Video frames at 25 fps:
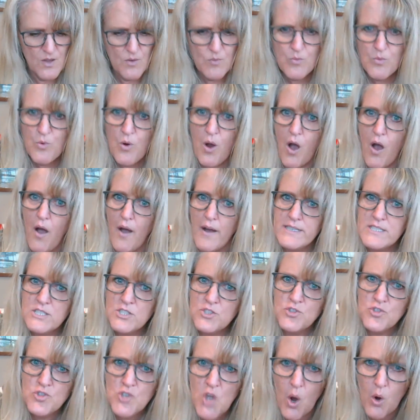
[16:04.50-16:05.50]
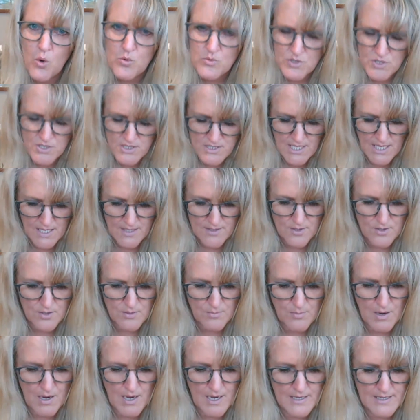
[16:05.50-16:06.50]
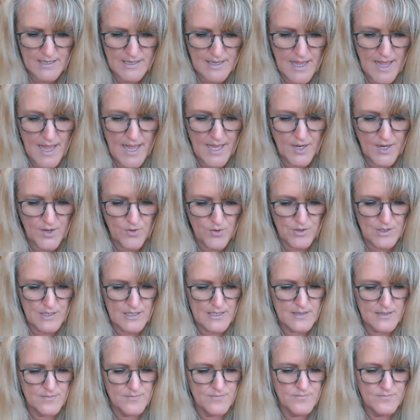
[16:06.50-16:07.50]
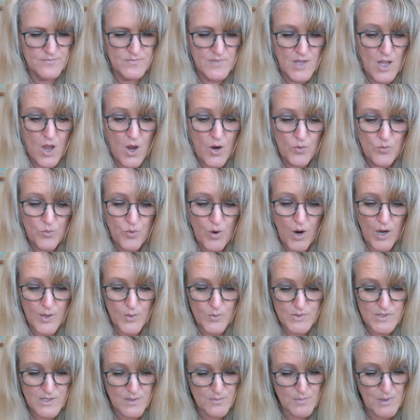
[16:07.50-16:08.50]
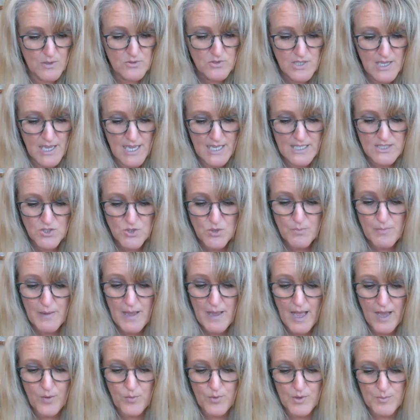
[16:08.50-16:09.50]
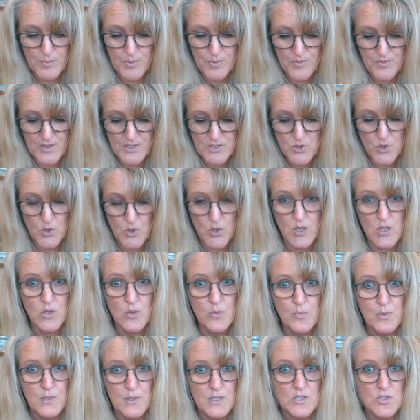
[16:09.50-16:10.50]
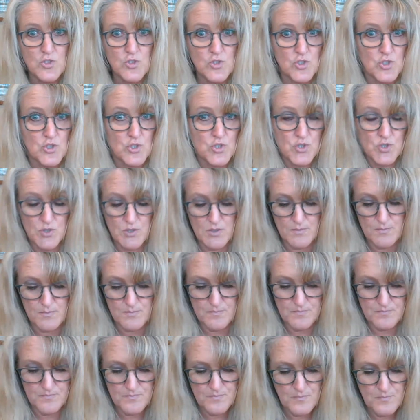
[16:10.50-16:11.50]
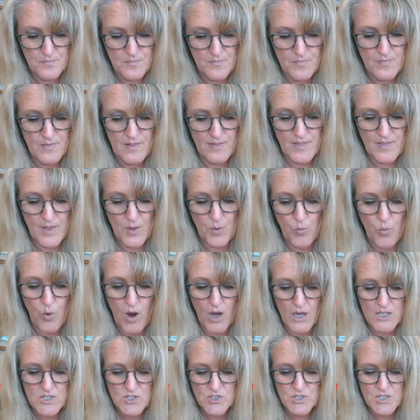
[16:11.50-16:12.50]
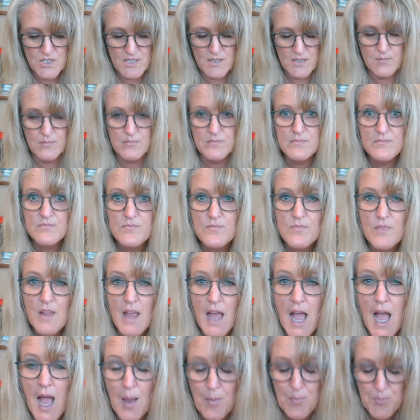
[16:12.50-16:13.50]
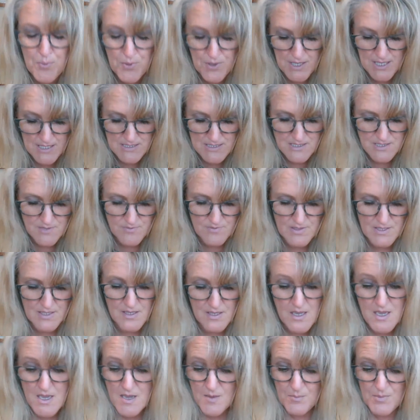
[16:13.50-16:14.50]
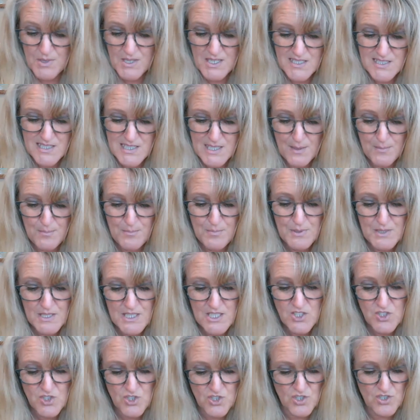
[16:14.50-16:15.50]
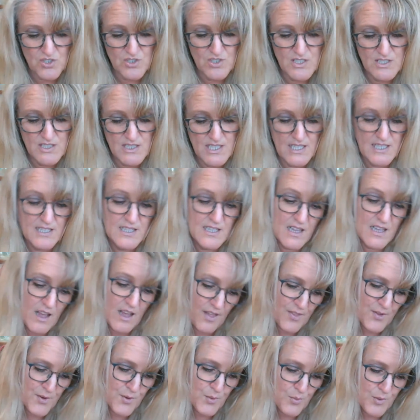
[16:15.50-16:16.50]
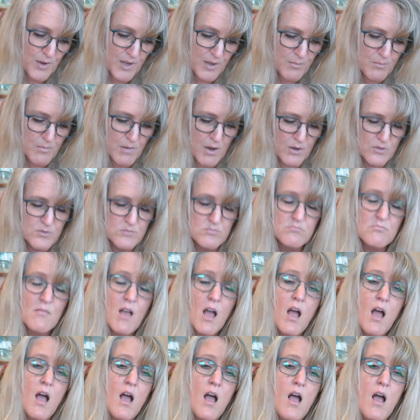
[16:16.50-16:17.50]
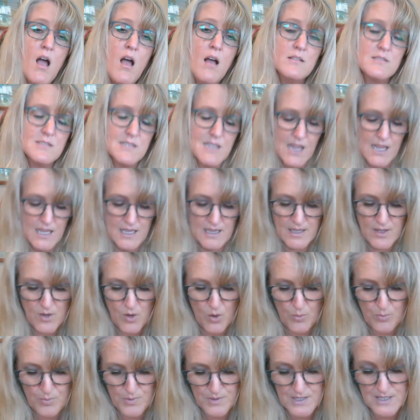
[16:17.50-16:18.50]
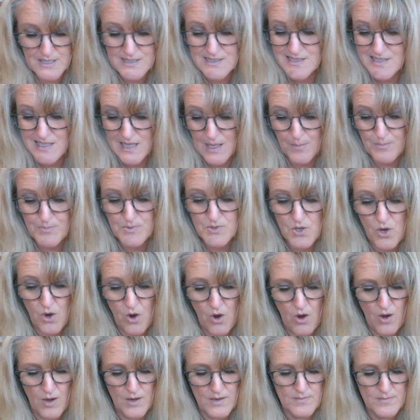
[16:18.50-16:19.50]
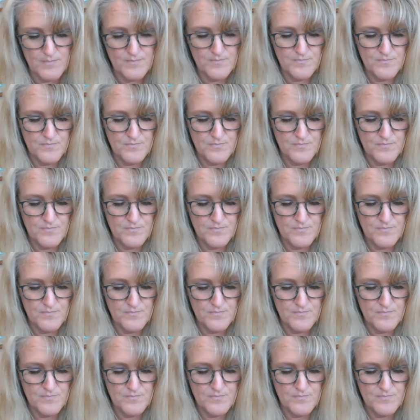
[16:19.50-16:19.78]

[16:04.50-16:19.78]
Ron, don't, said Hermione angrily. Ron was about to answer back when Professor Lupin stirred. They watched him apprehensively, but he slumpily turned his head the other way, mouth slightly open, and slept on.